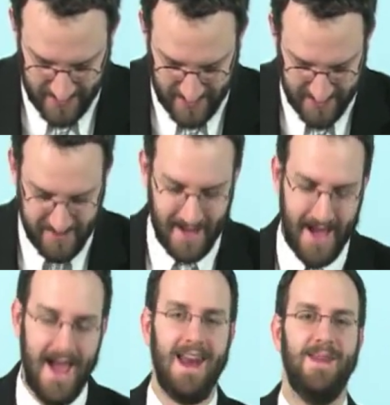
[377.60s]
Does
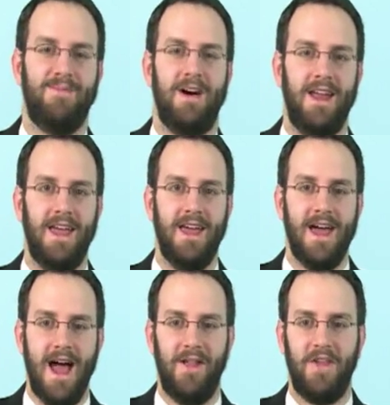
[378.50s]
anybody
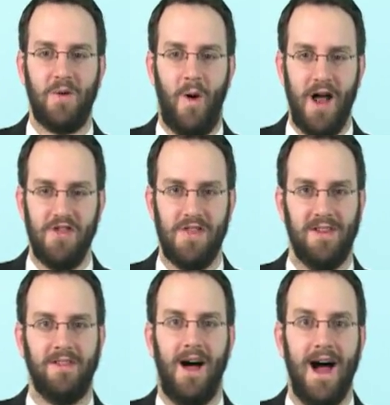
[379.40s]
out there watching
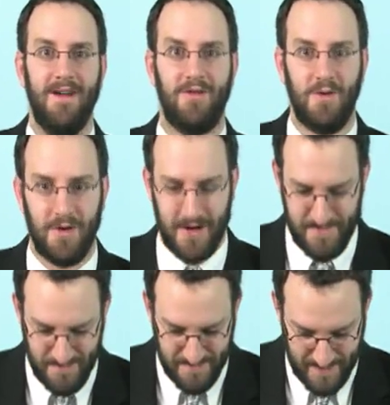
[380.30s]
this live
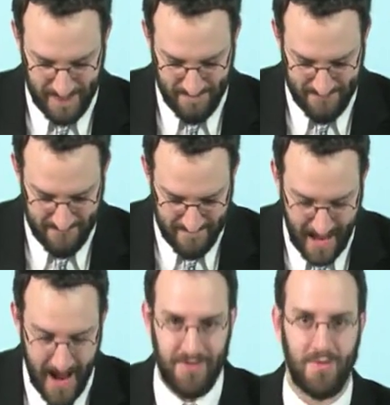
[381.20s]
or
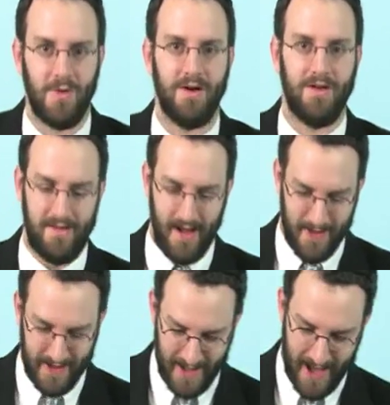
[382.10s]
afterwards
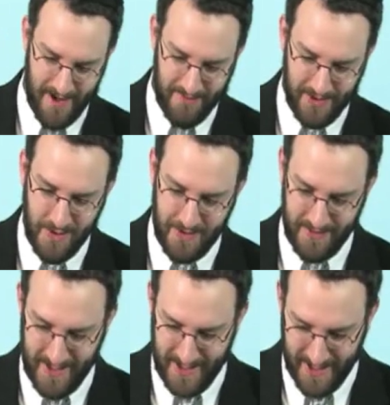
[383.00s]
on the
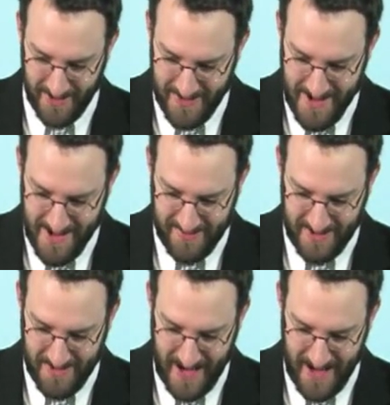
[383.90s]
recorded video, does
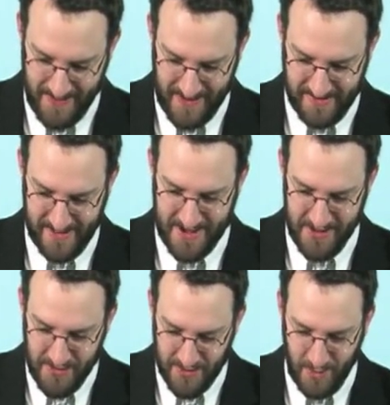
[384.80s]
anyone out there see a
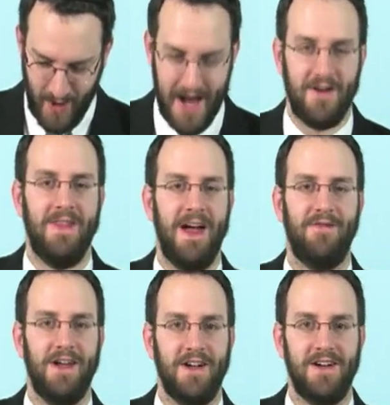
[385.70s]
neutral wire in that
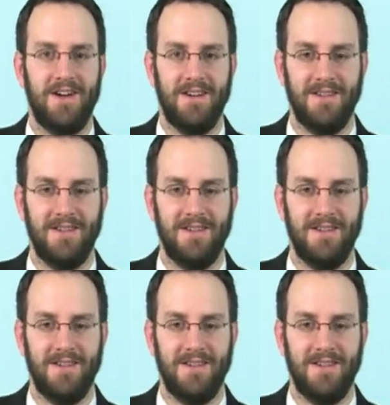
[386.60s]
figure?